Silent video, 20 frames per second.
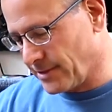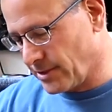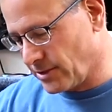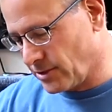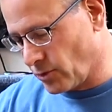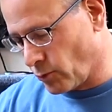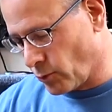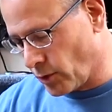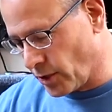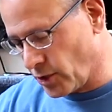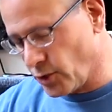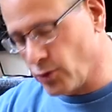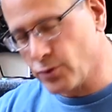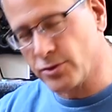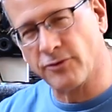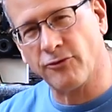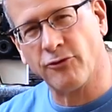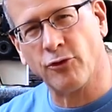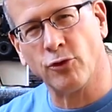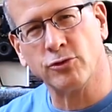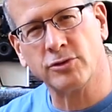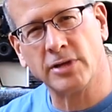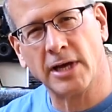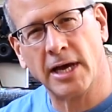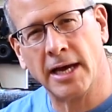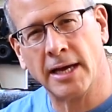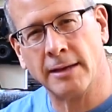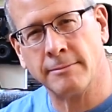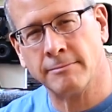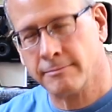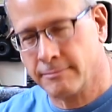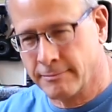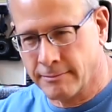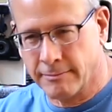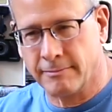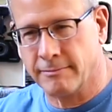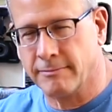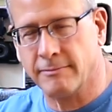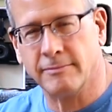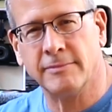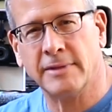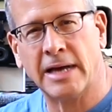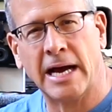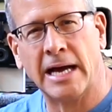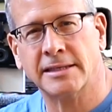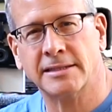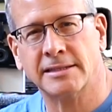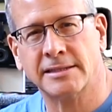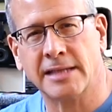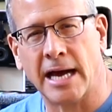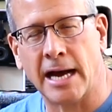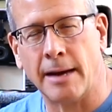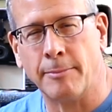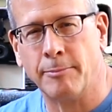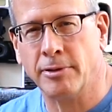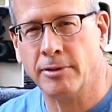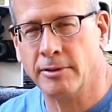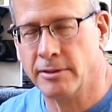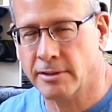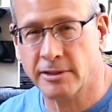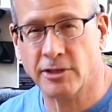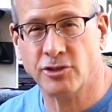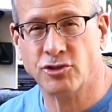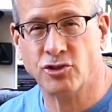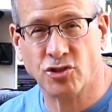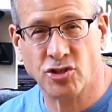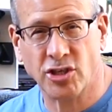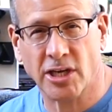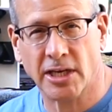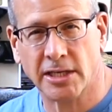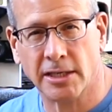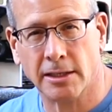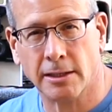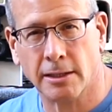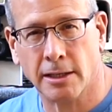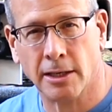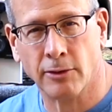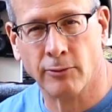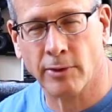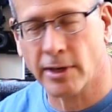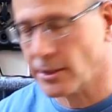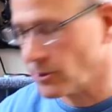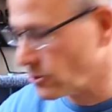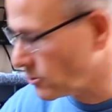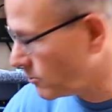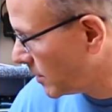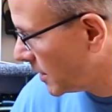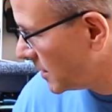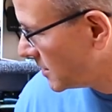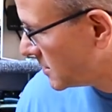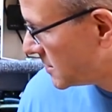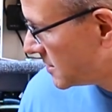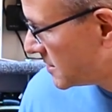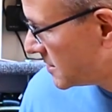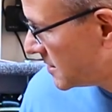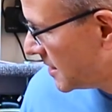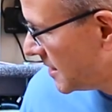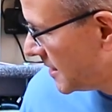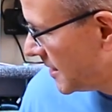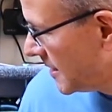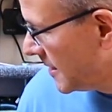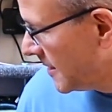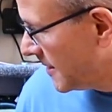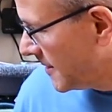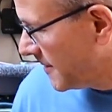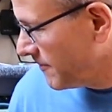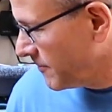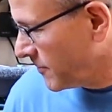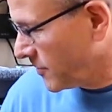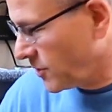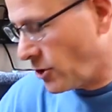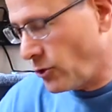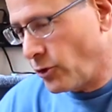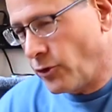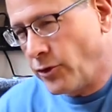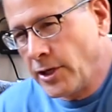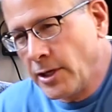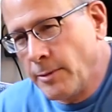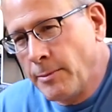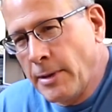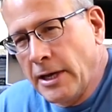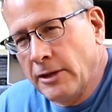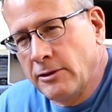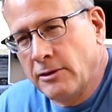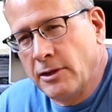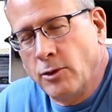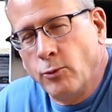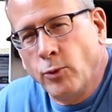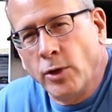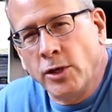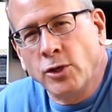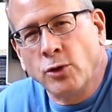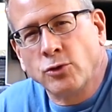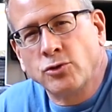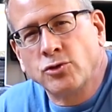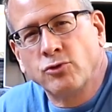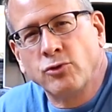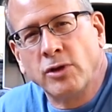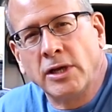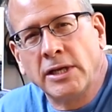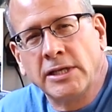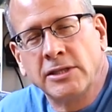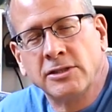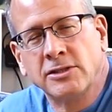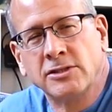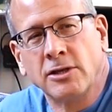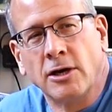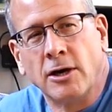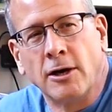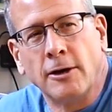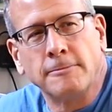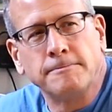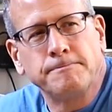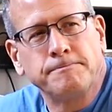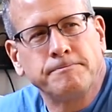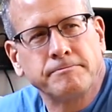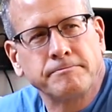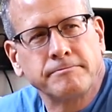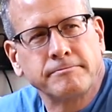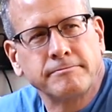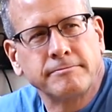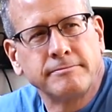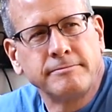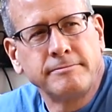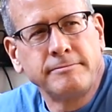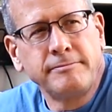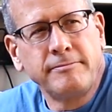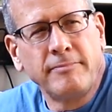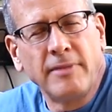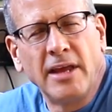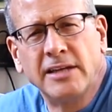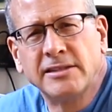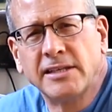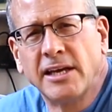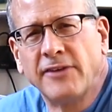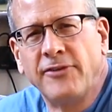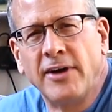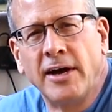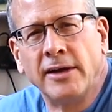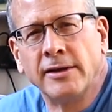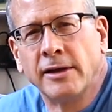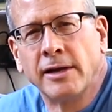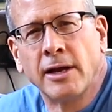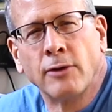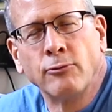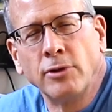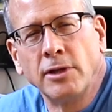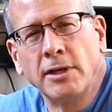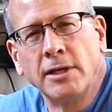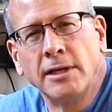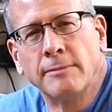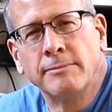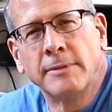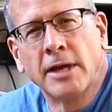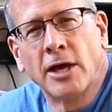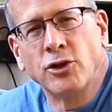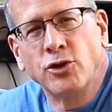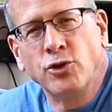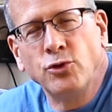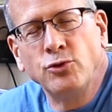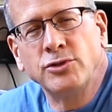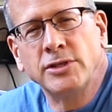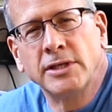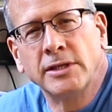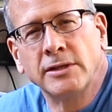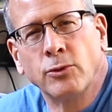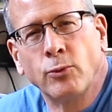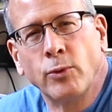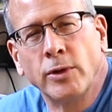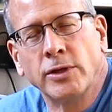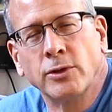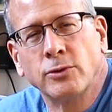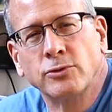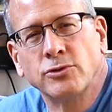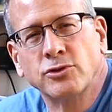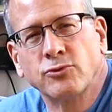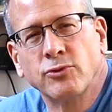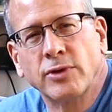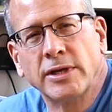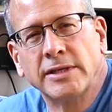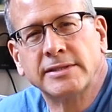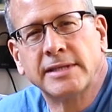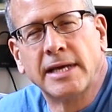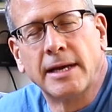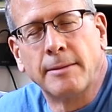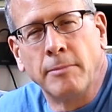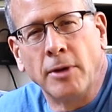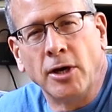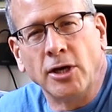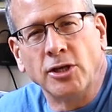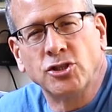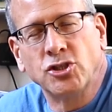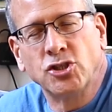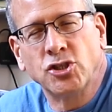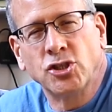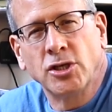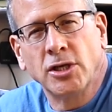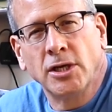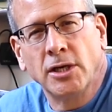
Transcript: don't want to use it full-time, non-stop, unless you check it on a regular basis. The other thing about the window screen install is I found out I really am not using the window screens that much.